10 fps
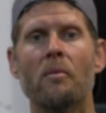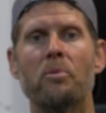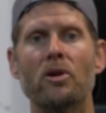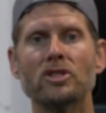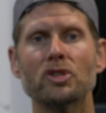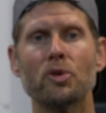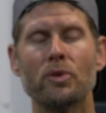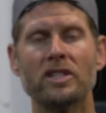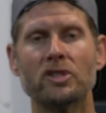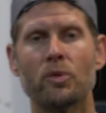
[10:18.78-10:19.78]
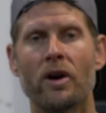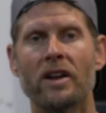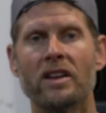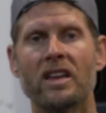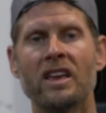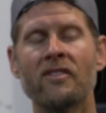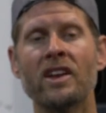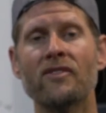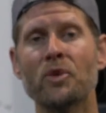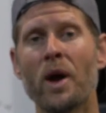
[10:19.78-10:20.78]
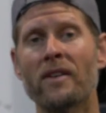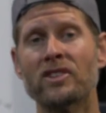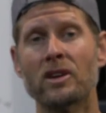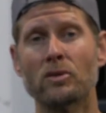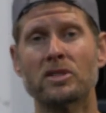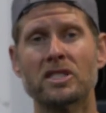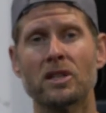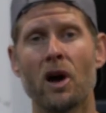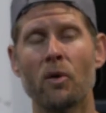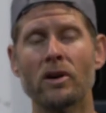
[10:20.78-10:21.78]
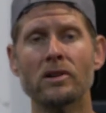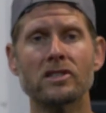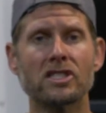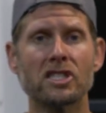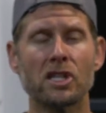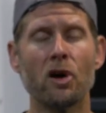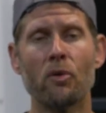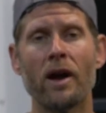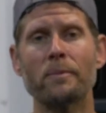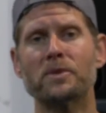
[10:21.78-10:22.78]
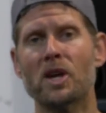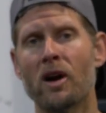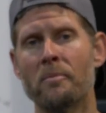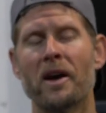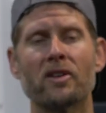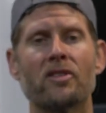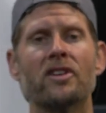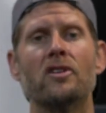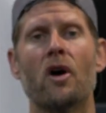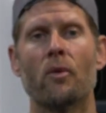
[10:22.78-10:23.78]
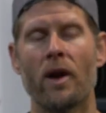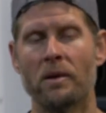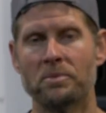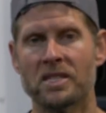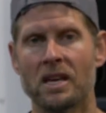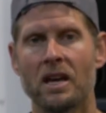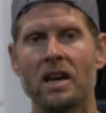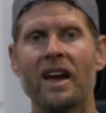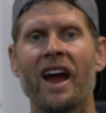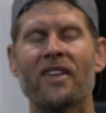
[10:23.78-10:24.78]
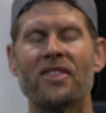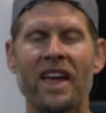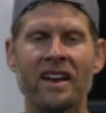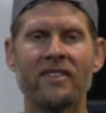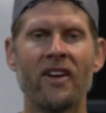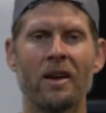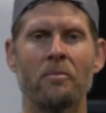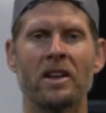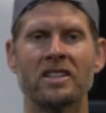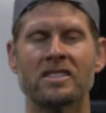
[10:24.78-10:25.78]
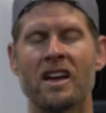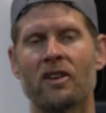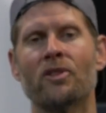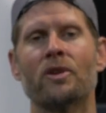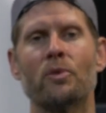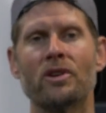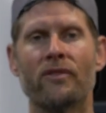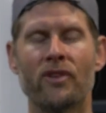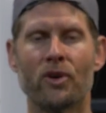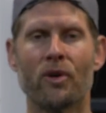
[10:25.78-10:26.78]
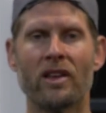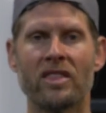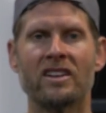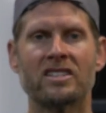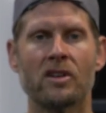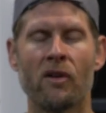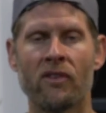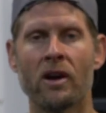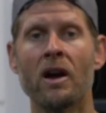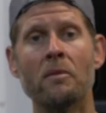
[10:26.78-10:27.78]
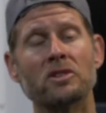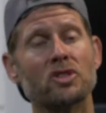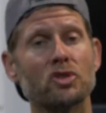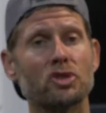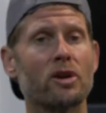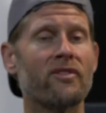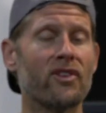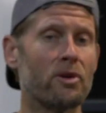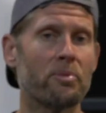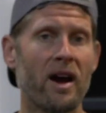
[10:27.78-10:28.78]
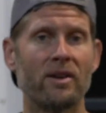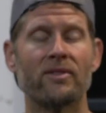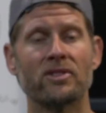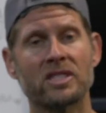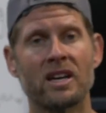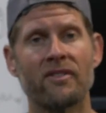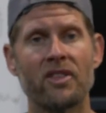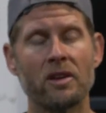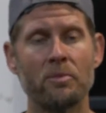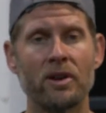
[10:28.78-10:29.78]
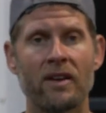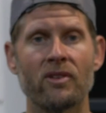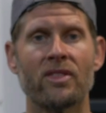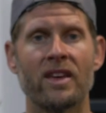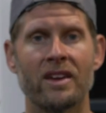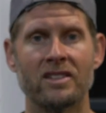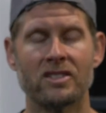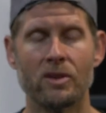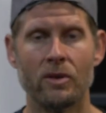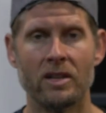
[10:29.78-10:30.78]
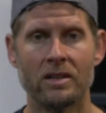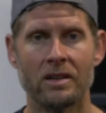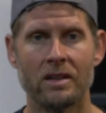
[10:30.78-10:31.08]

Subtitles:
Push through each one. Even if you have to go slower, slow reps are better than no reps. At the end of 8 minutes, not only will you feel great that it's over, but you should feel proud of yourself that you put everything into it.